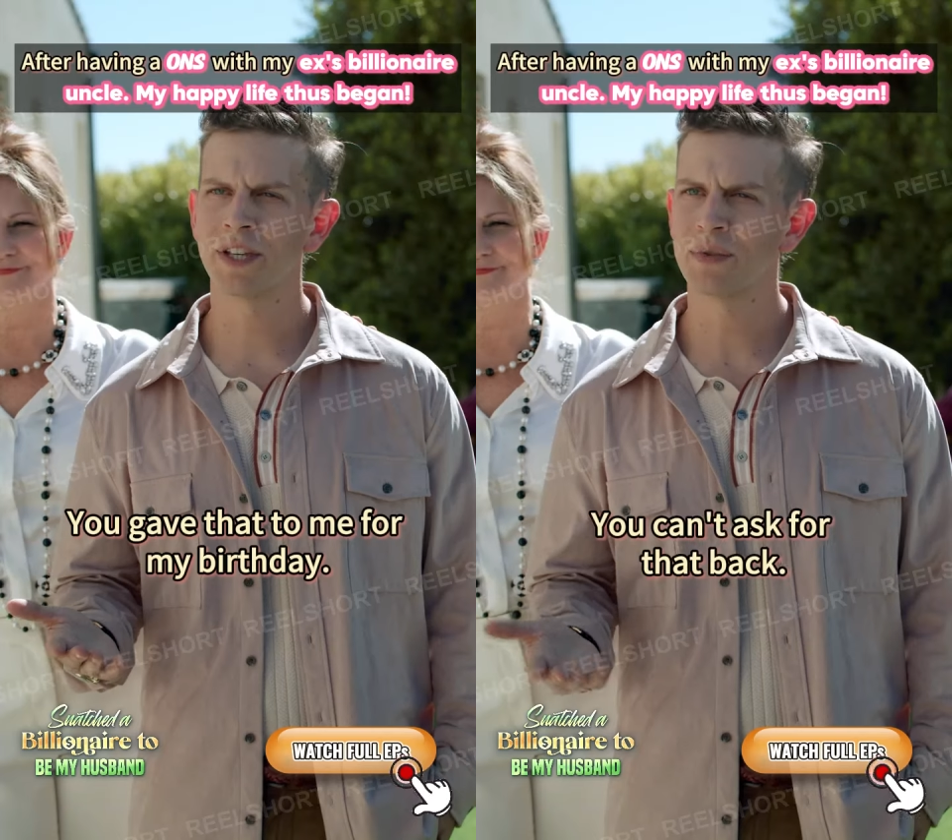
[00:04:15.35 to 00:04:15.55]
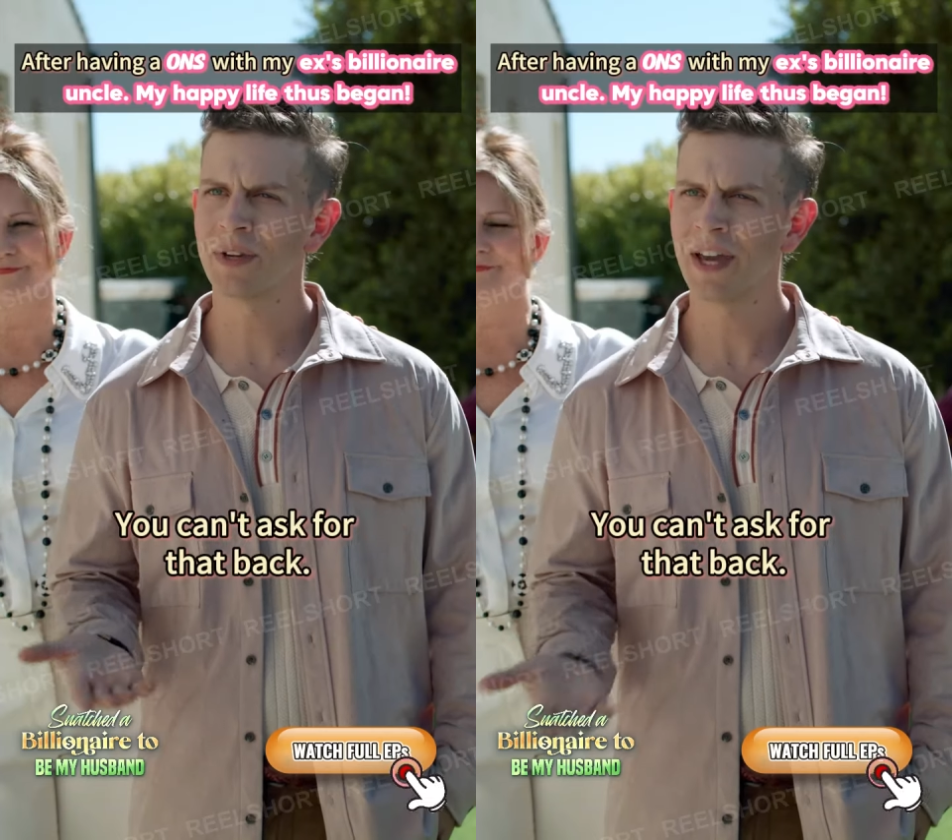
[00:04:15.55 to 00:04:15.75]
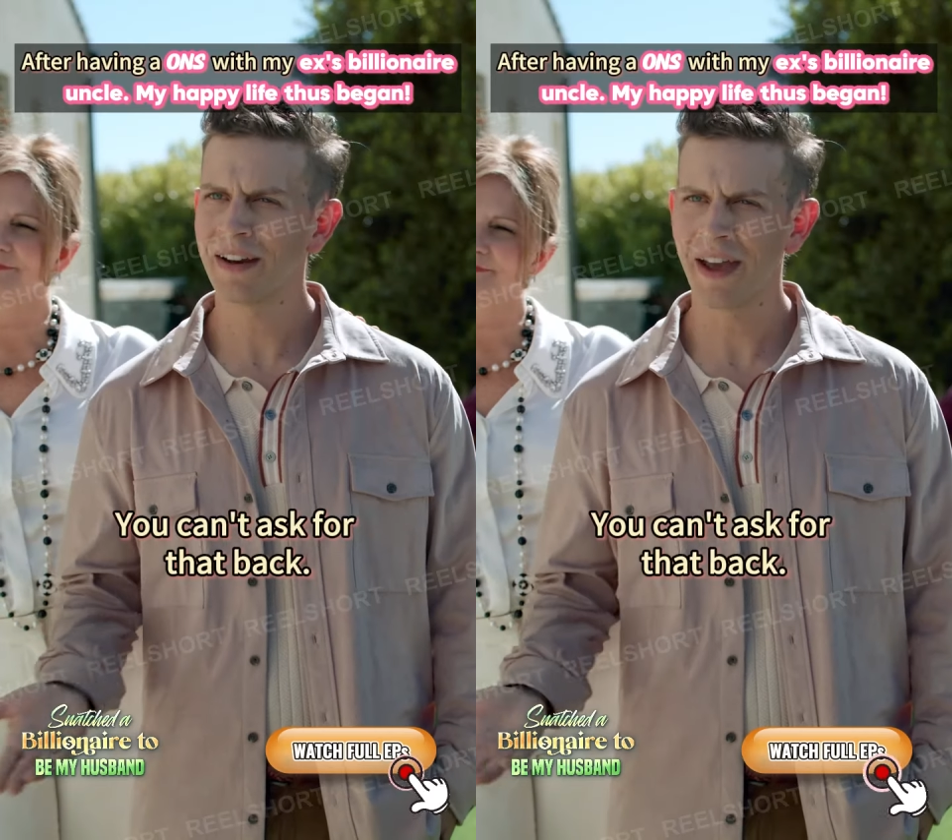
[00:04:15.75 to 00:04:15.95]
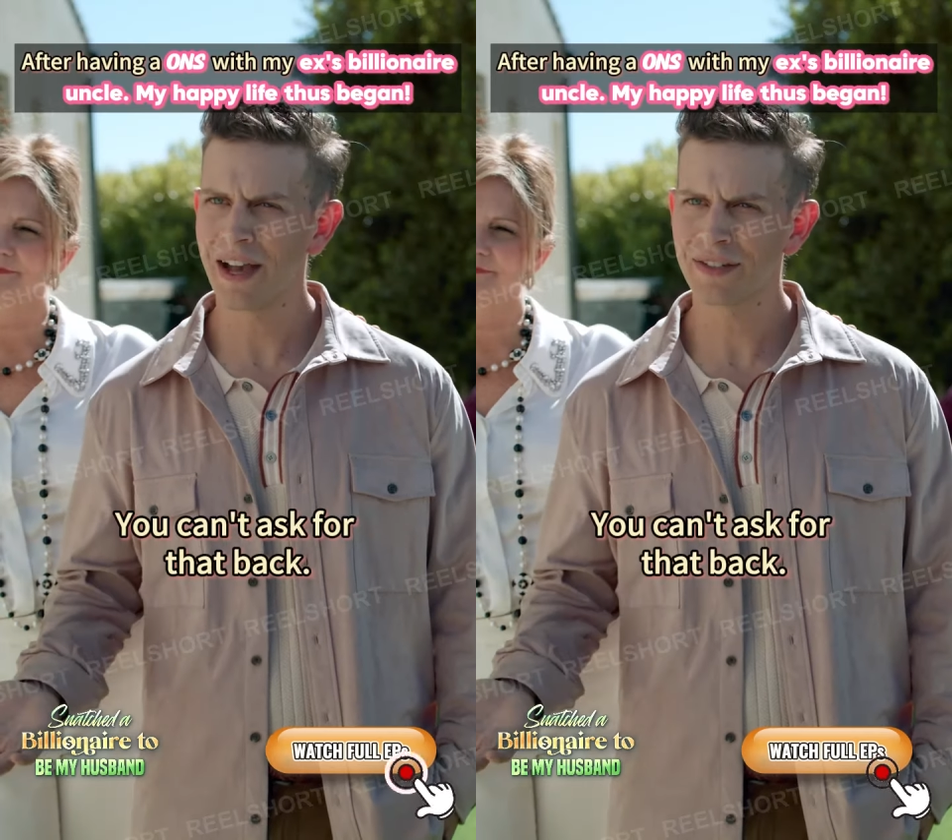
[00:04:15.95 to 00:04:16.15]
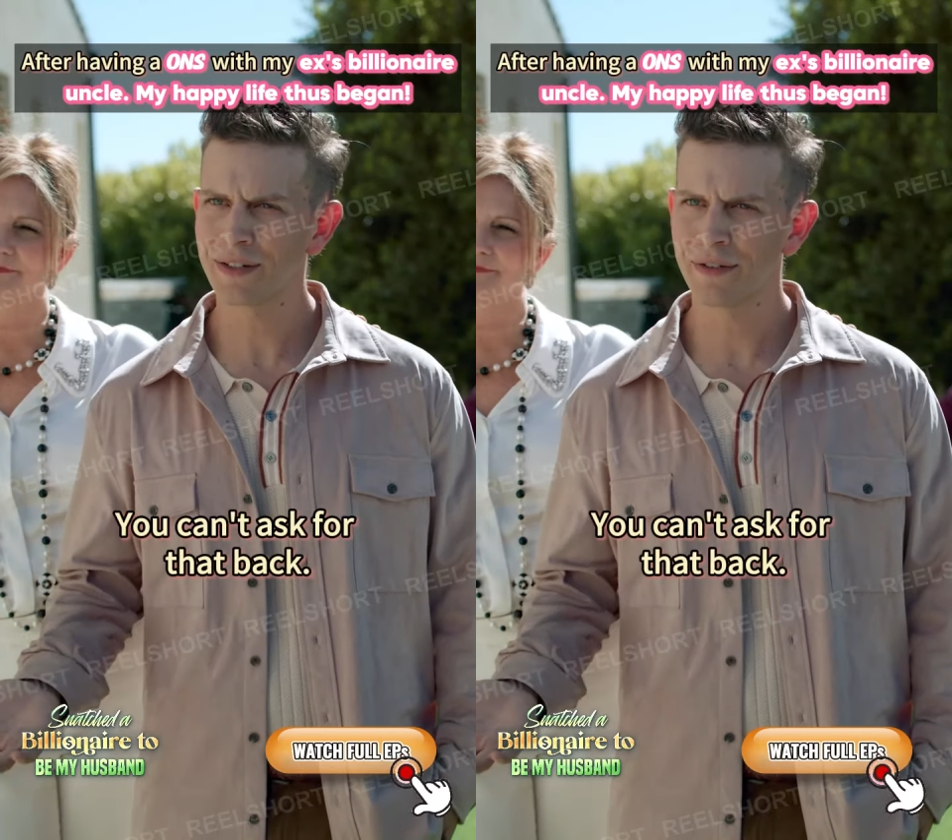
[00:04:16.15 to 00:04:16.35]
You can't
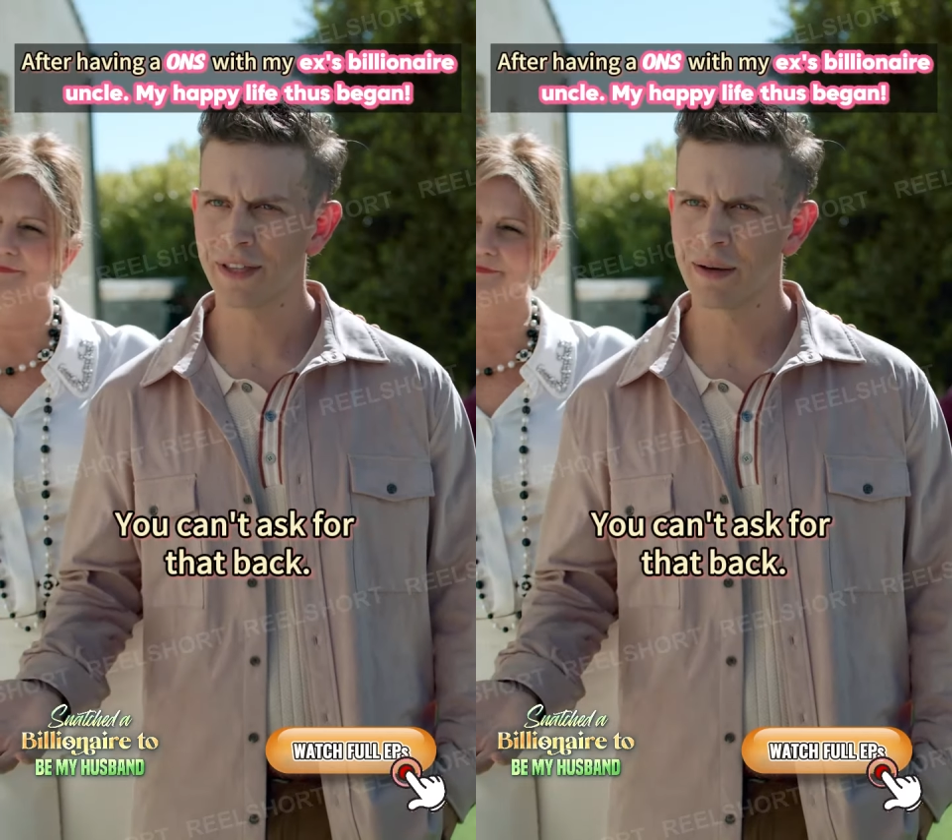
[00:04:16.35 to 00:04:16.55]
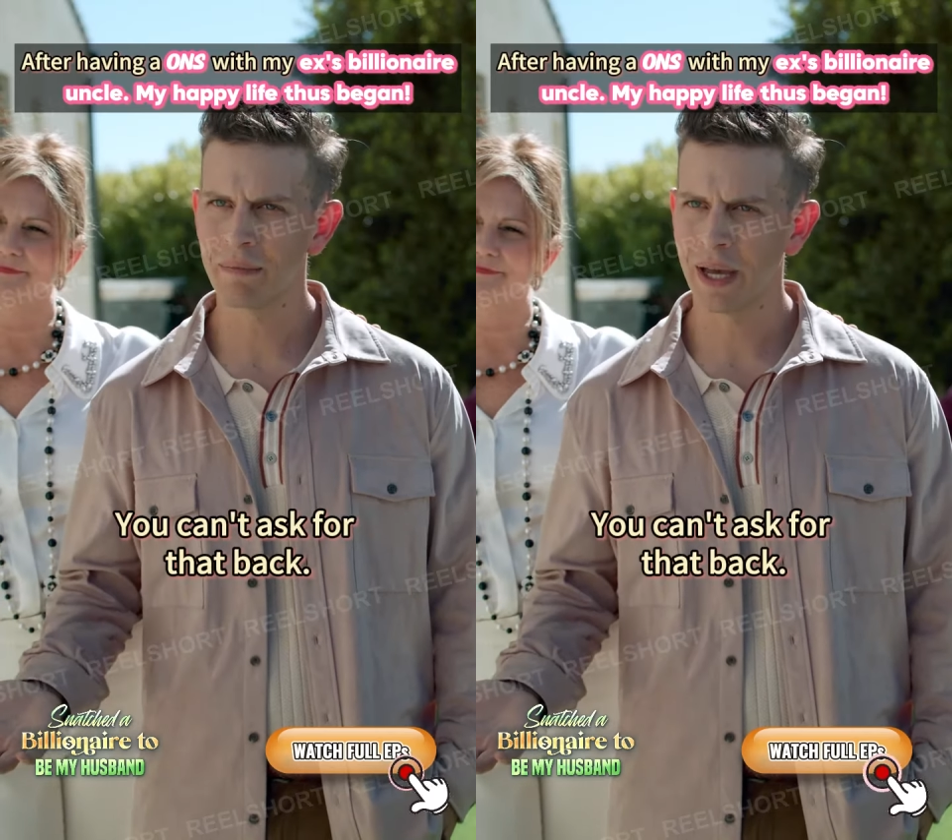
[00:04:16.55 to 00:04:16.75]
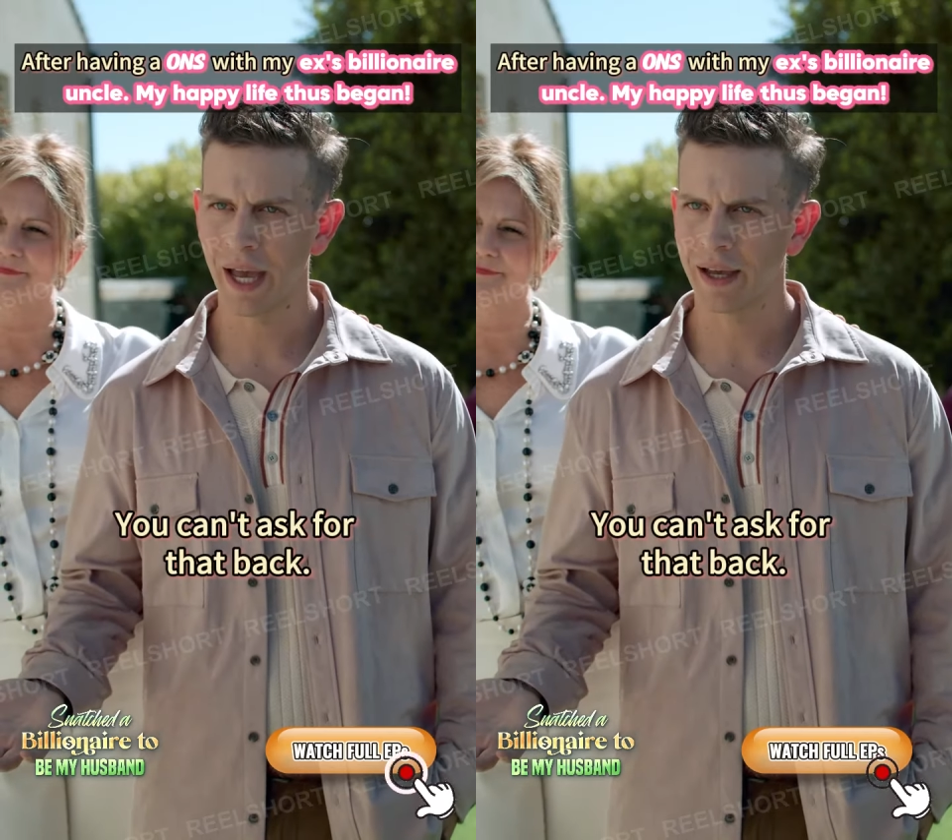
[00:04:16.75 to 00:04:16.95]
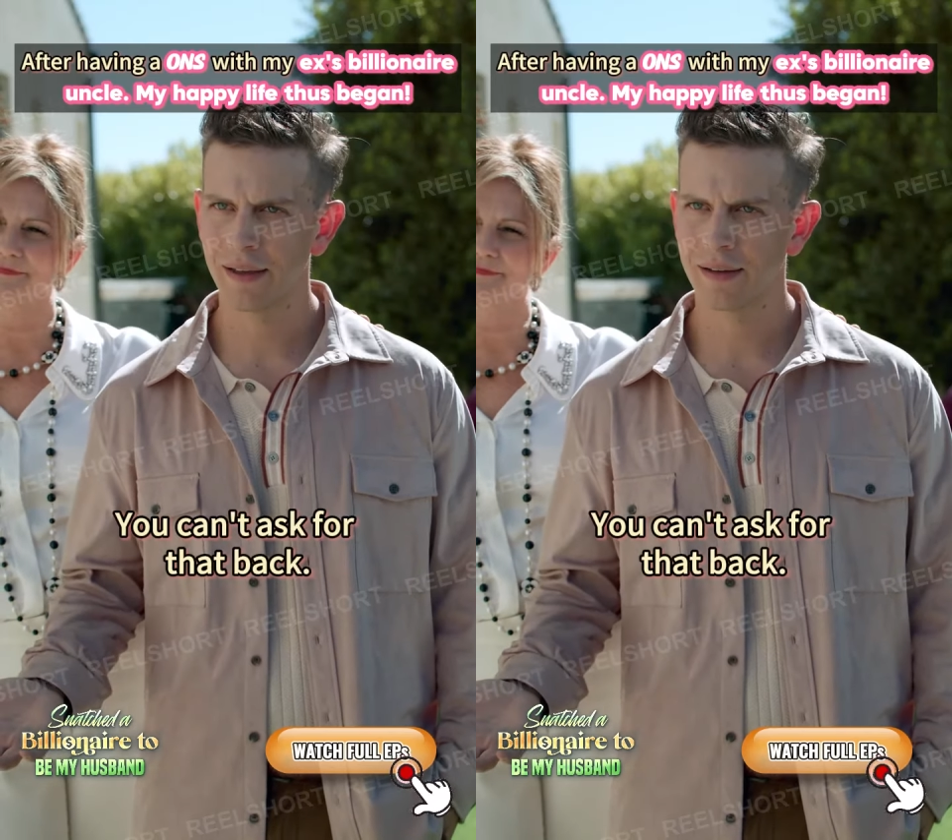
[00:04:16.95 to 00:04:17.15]
ask for that back.